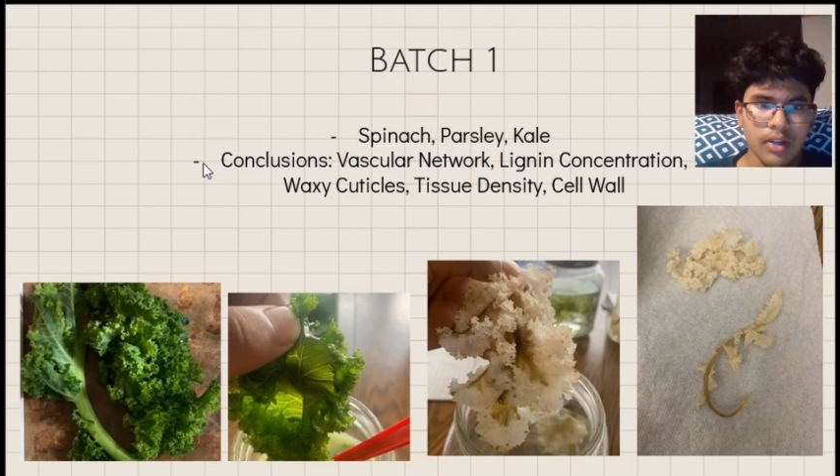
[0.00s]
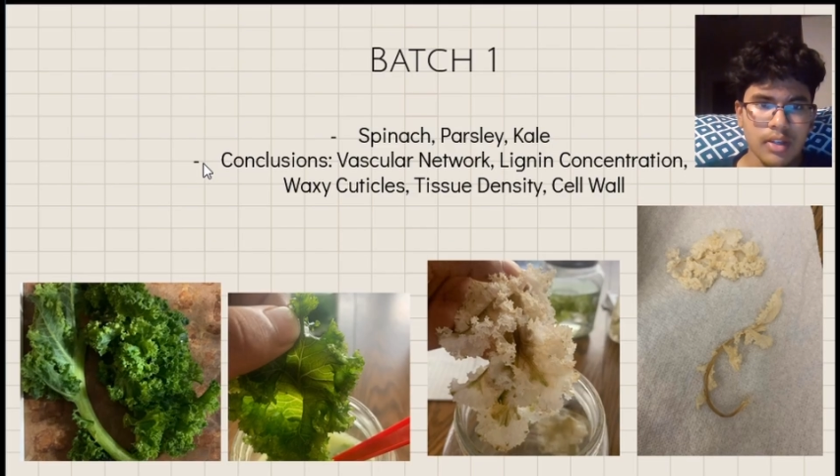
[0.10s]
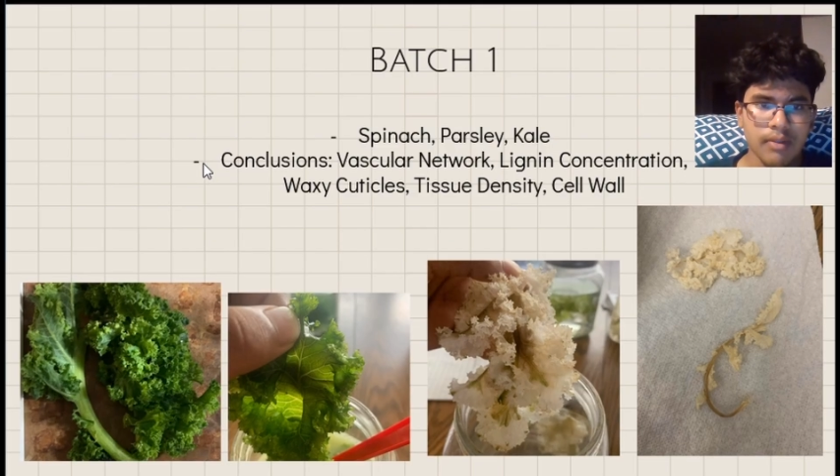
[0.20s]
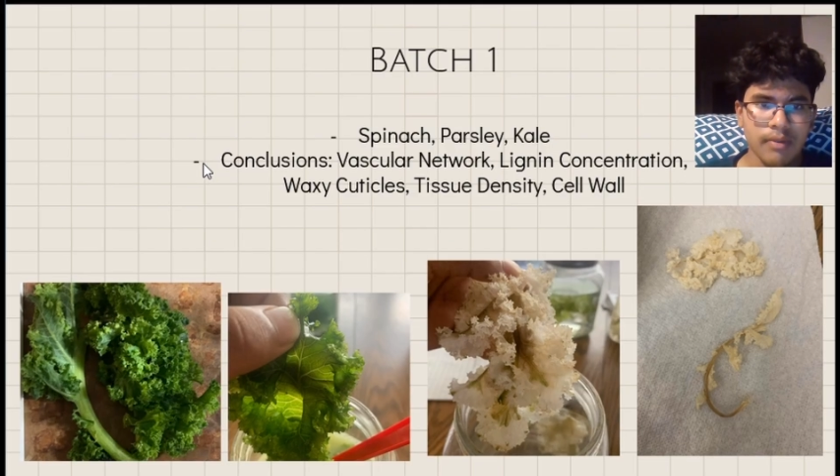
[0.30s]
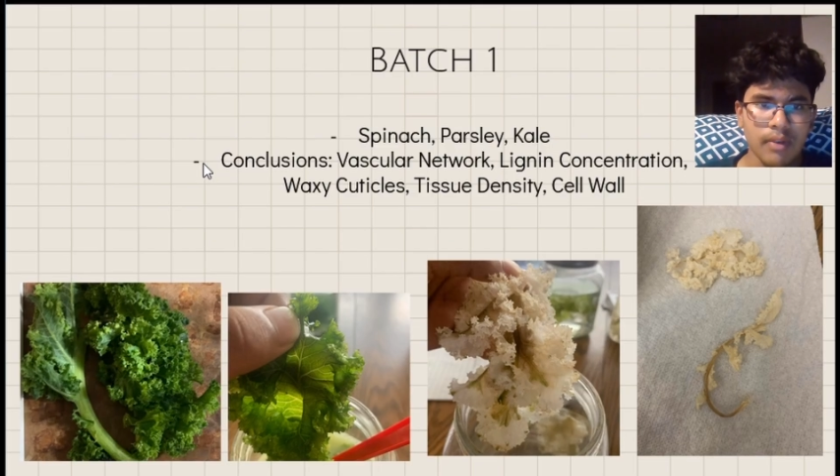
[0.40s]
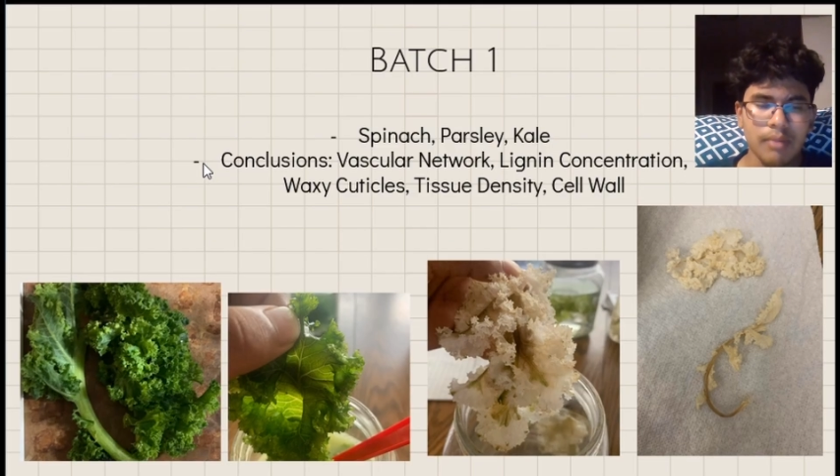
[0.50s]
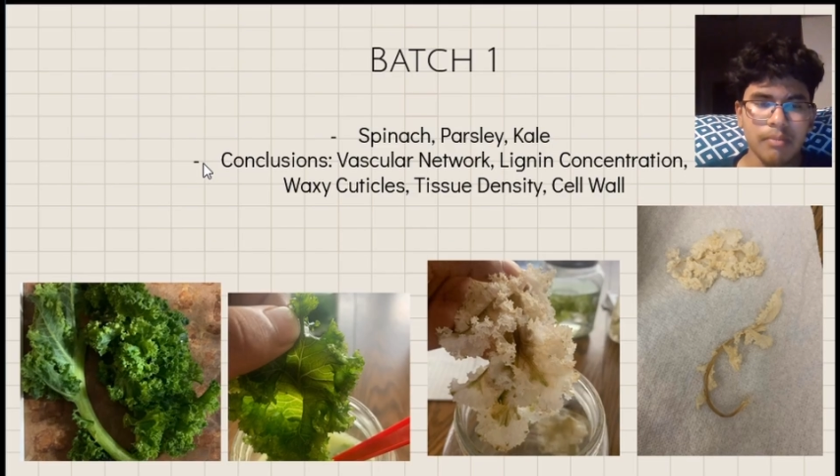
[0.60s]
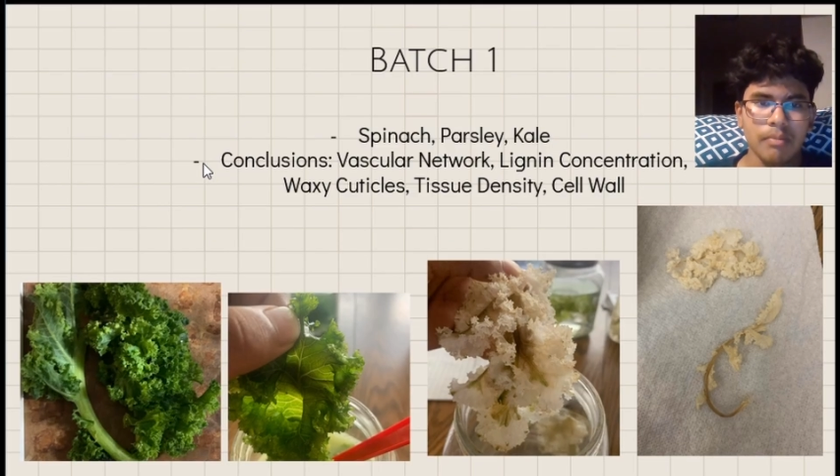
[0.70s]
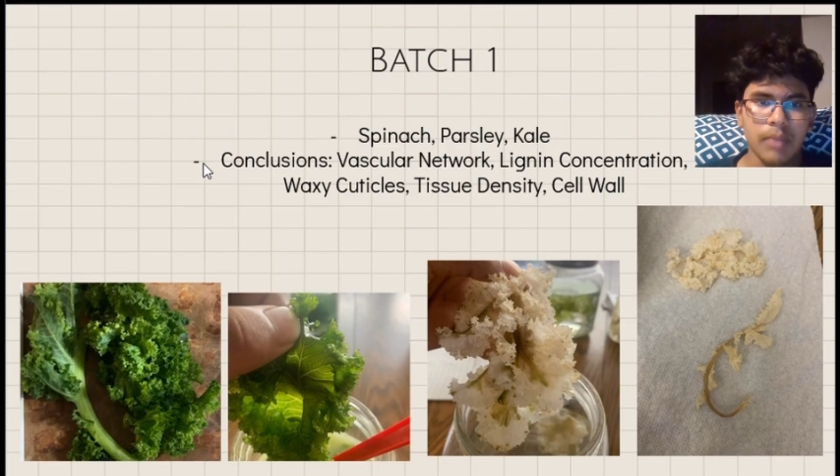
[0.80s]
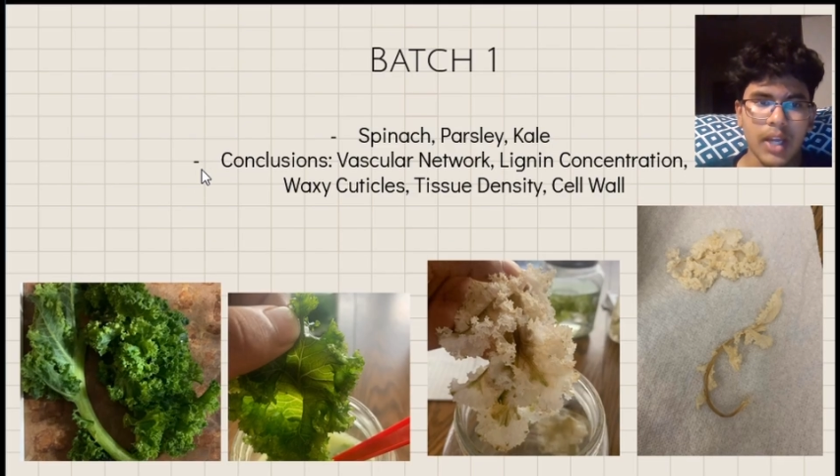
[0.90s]
from
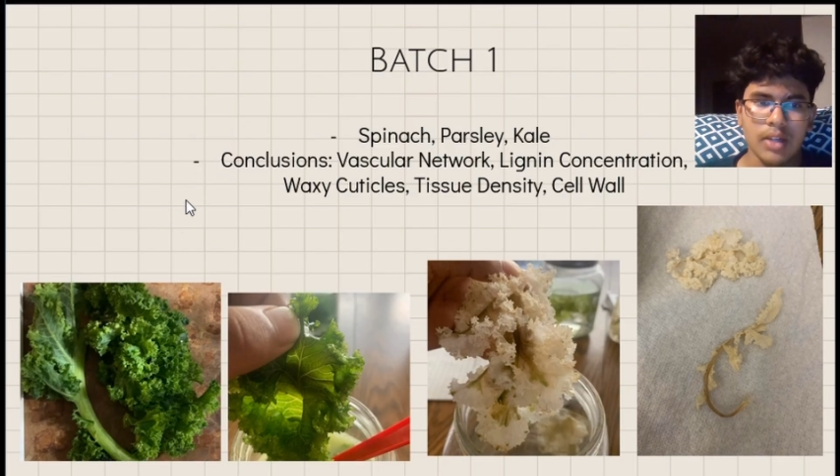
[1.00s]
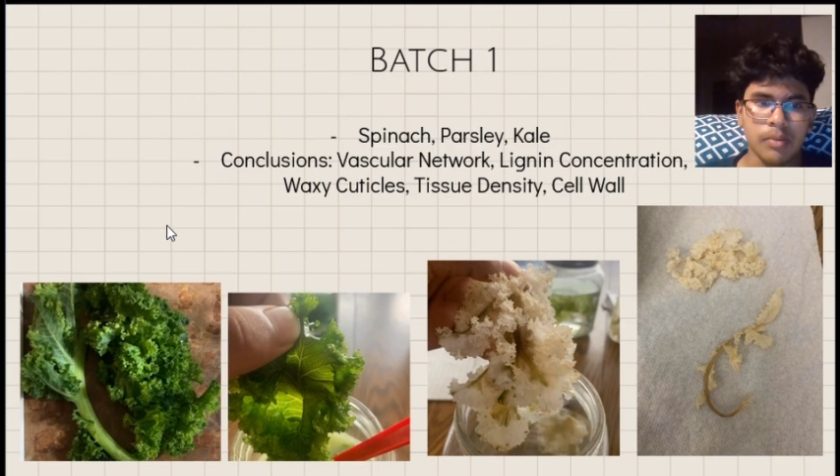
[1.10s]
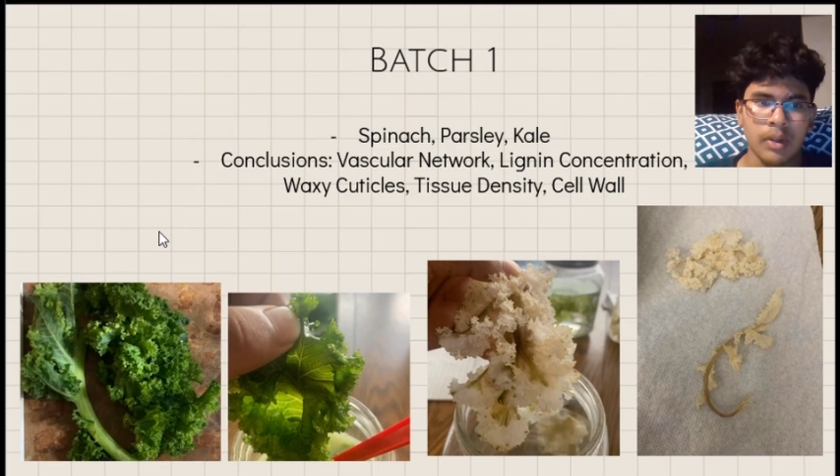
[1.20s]
batch 1.